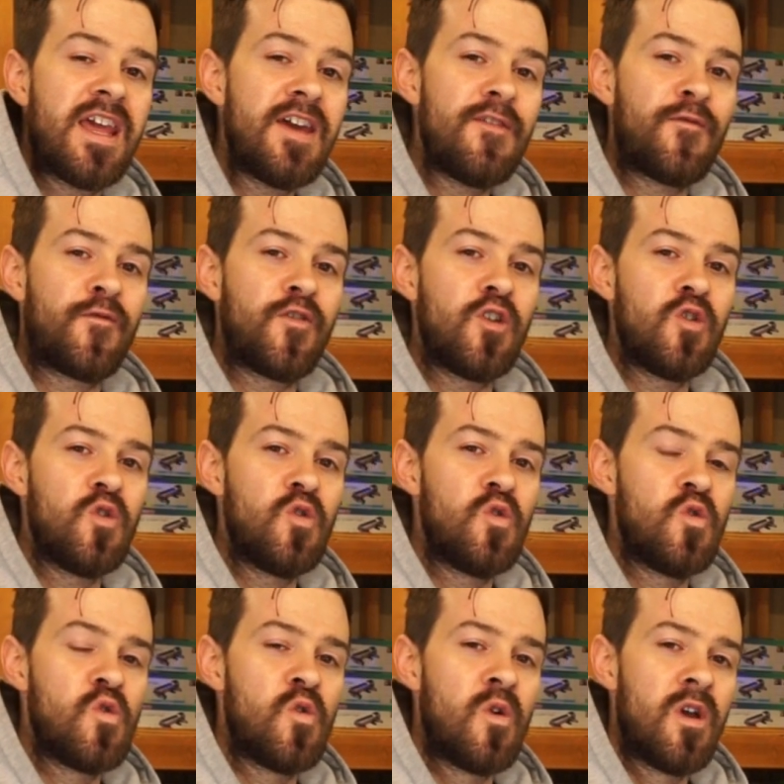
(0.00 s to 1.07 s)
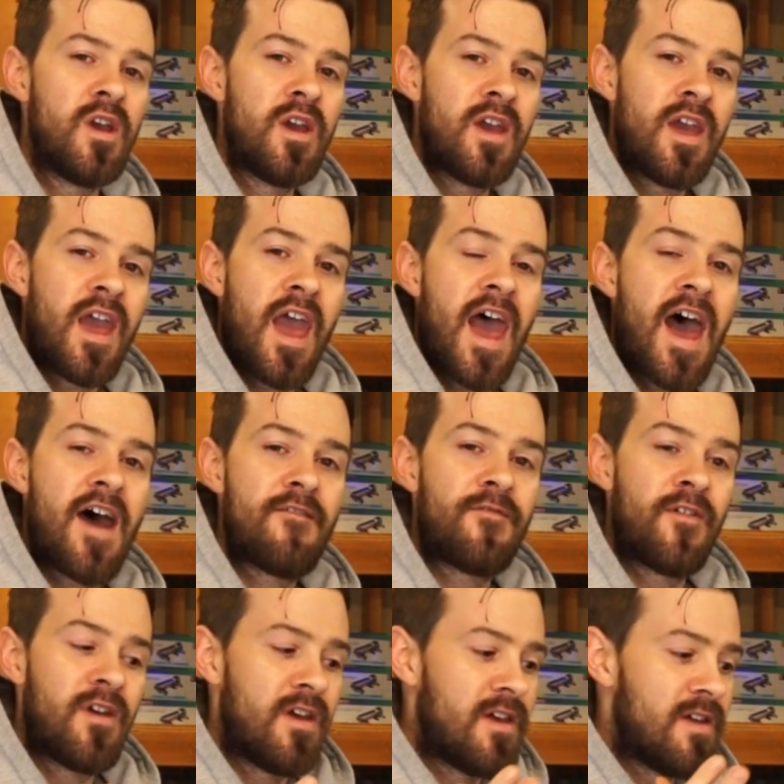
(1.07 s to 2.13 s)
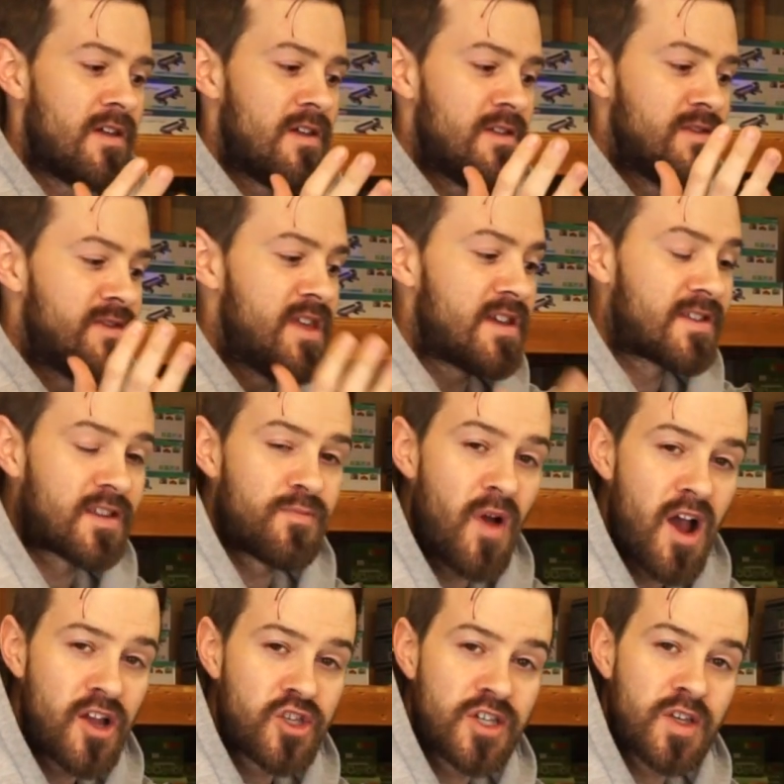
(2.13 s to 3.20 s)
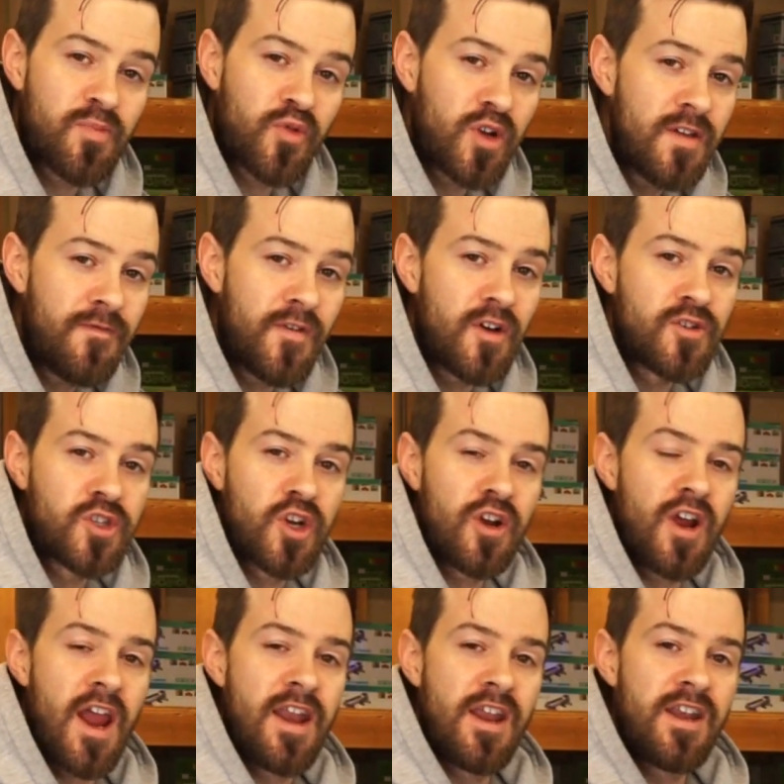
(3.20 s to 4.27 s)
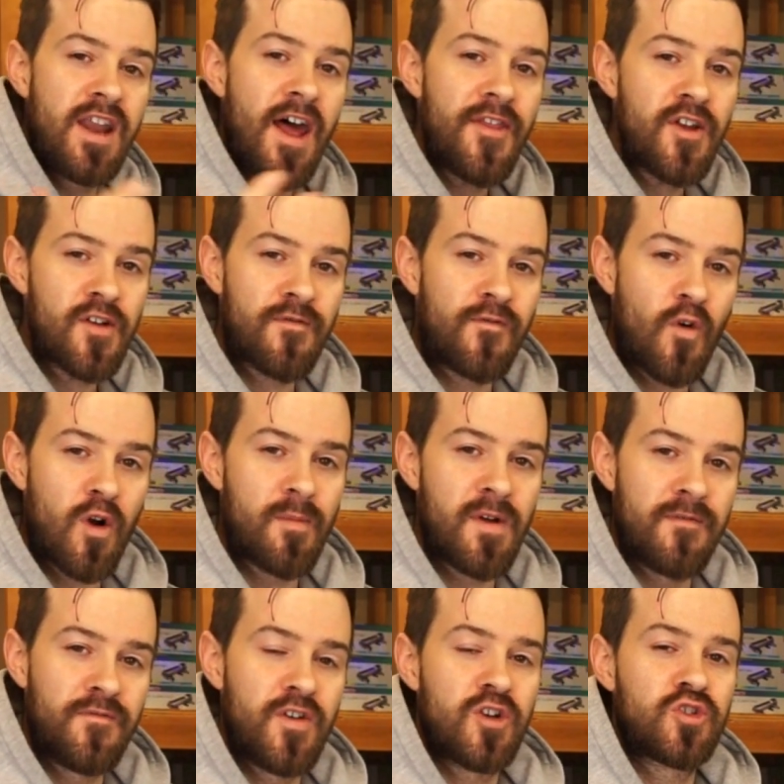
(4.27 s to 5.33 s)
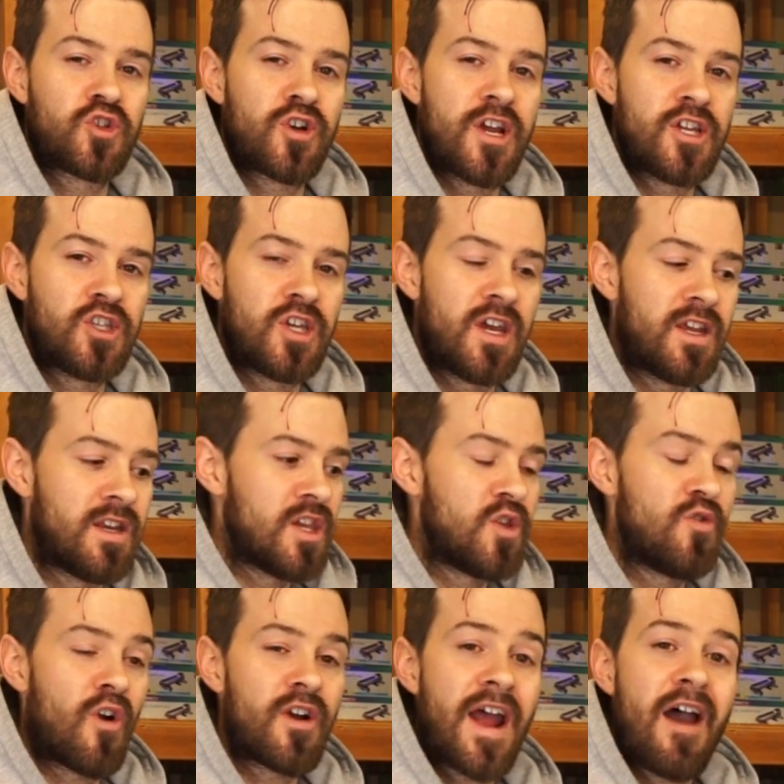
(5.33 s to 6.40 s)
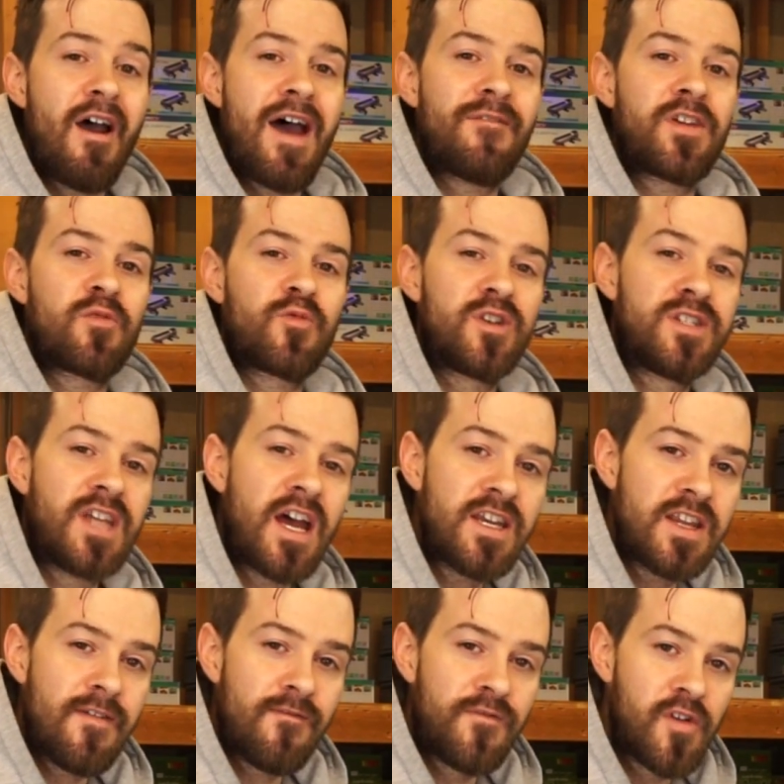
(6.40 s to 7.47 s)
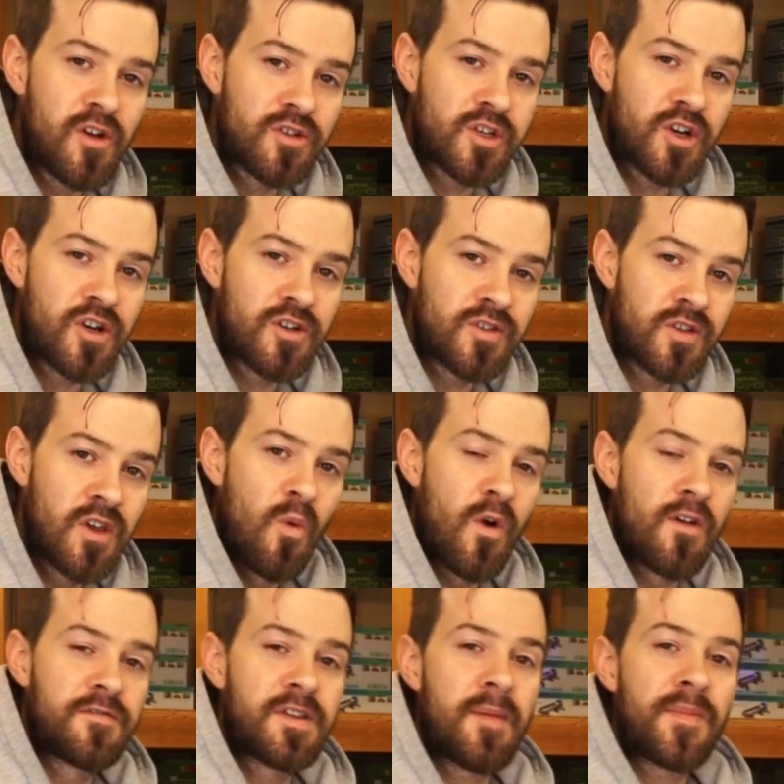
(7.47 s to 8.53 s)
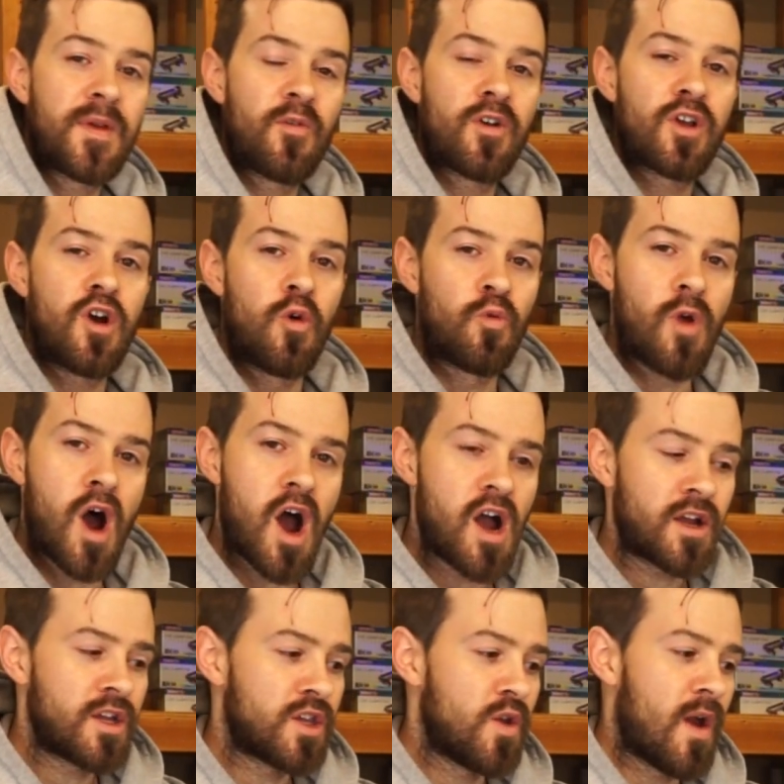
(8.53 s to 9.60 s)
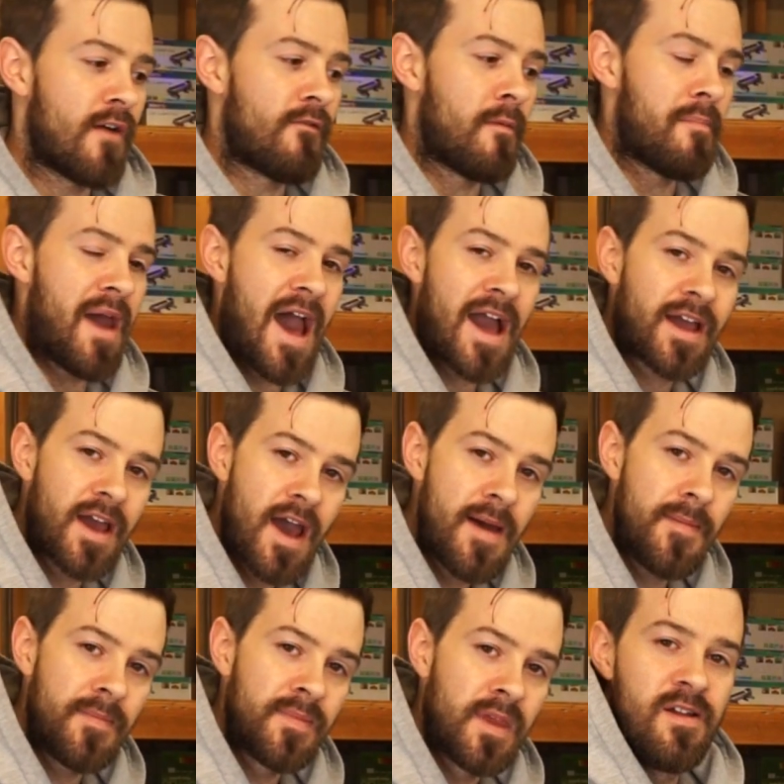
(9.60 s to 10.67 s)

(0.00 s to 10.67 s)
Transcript: if you have this sponge as a pre-filter and another form of filtration, you are now having redundant filters where if something were to go wrong, you have a backup.